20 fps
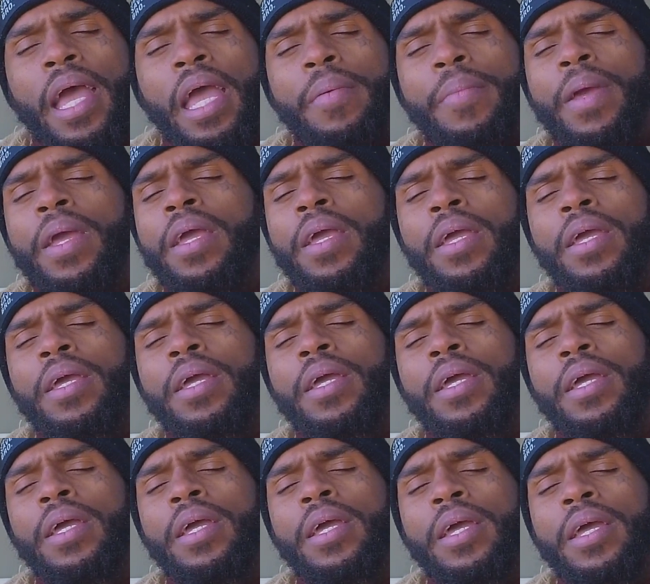Amen.
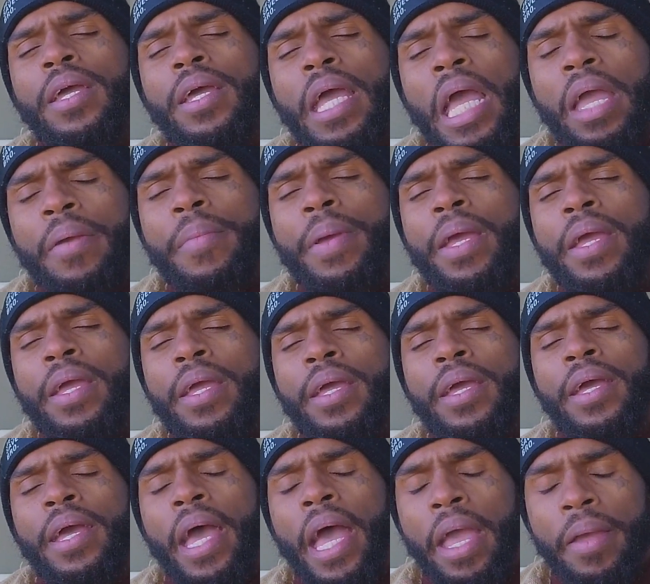Amen.
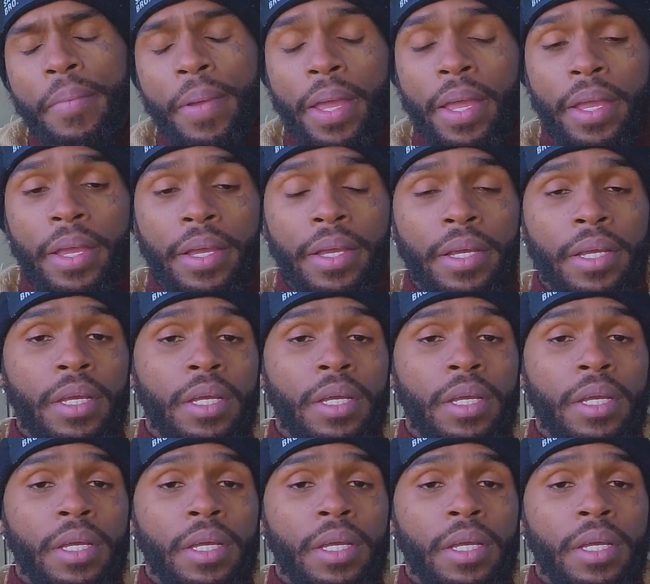Amen.